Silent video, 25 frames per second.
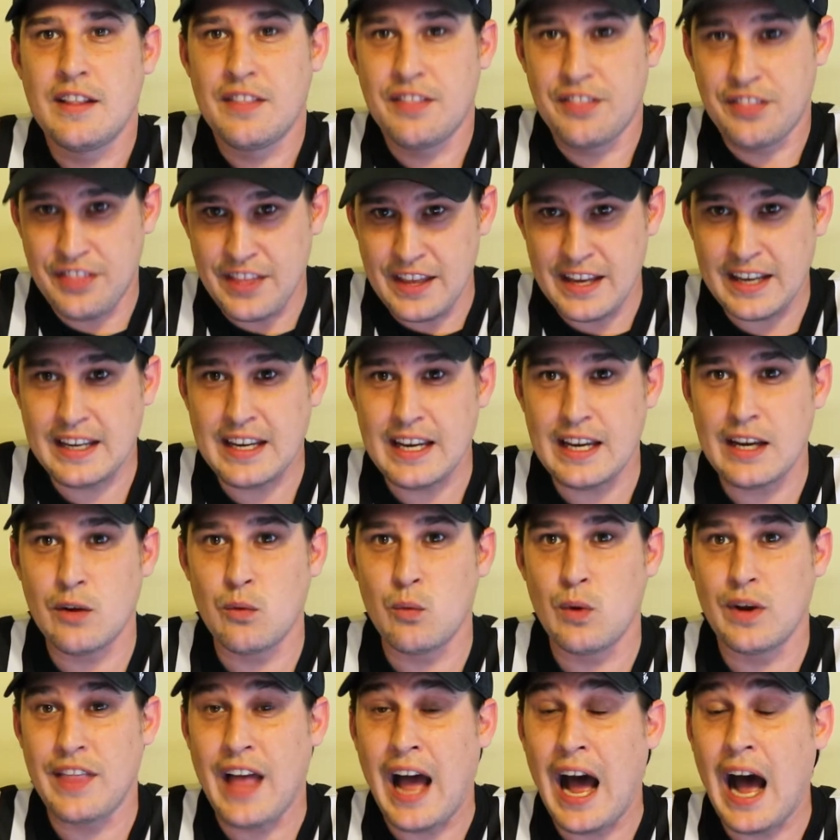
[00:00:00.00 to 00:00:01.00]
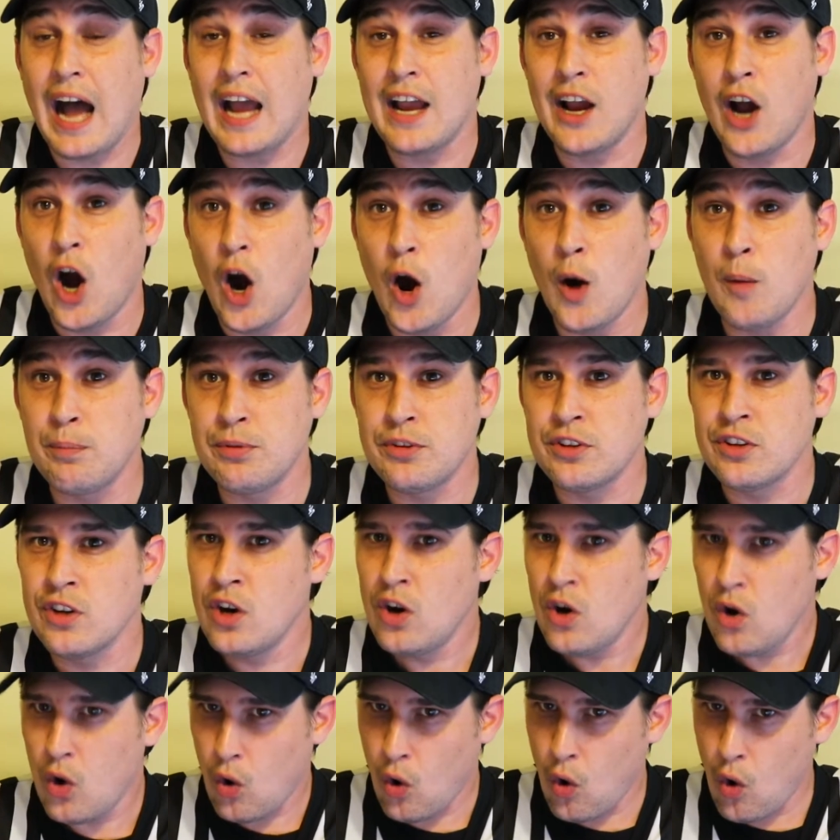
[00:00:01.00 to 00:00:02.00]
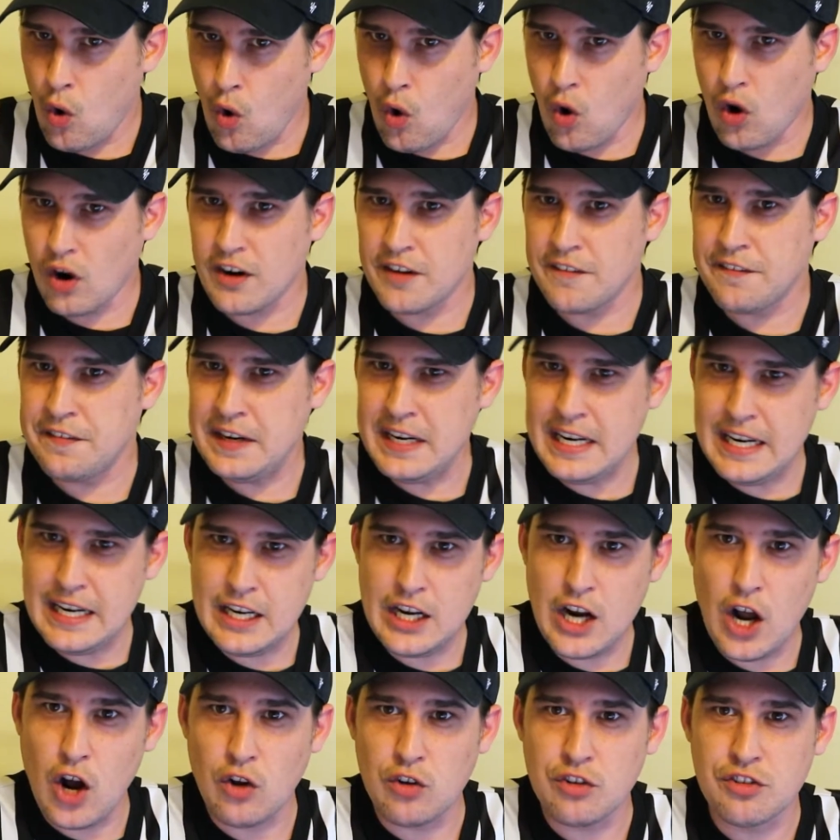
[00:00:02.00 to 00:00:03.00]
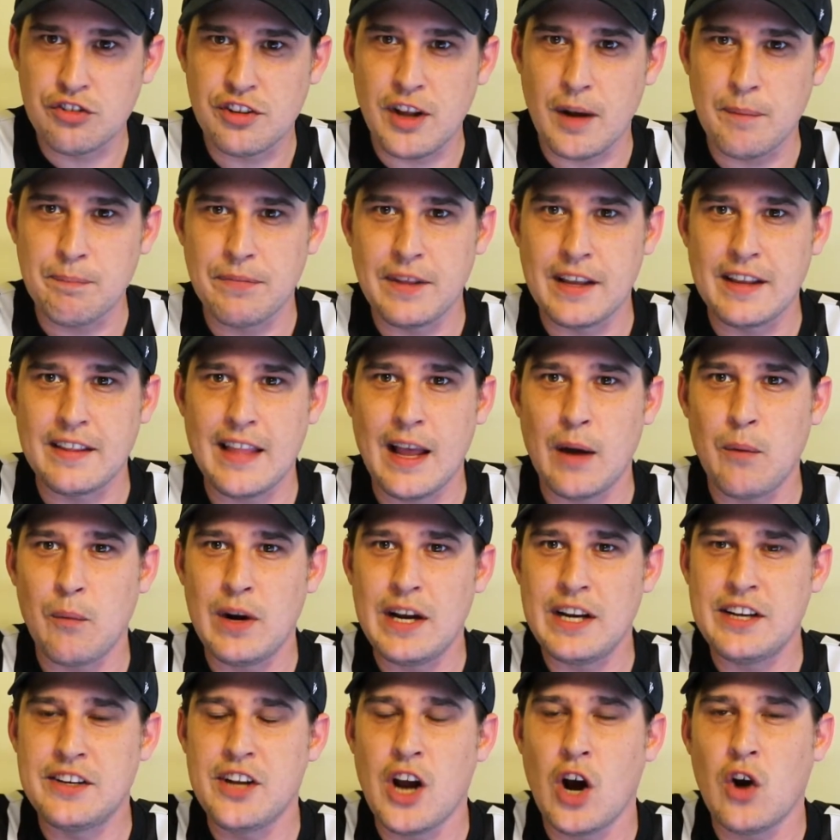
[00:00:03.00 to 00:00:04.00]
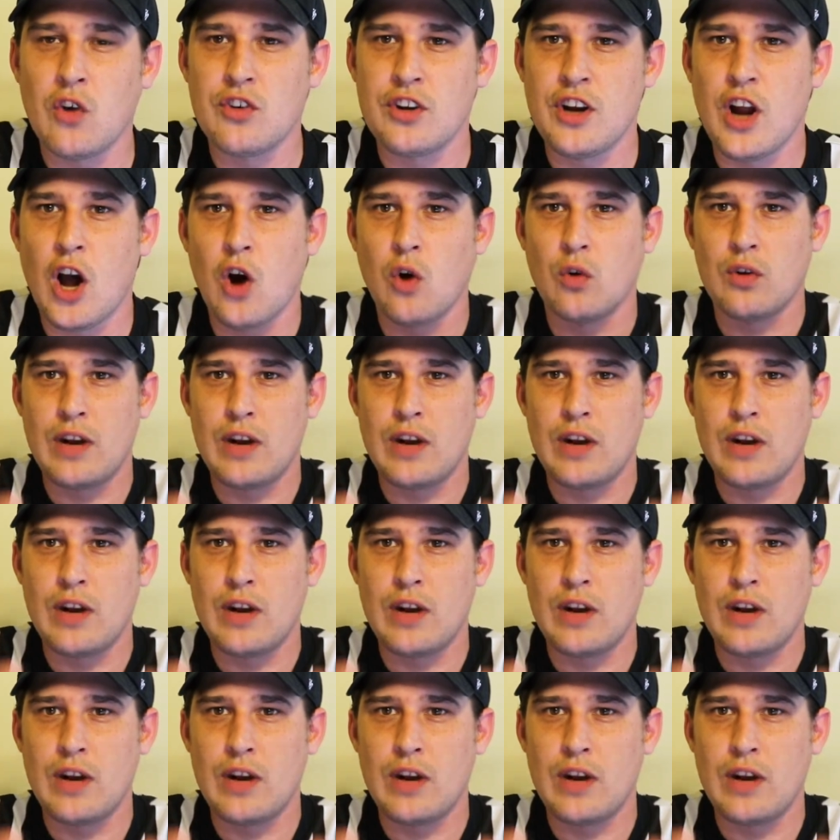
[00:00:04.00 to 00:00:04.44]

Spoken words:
thinking with high hopes or if he knows something that we don't know.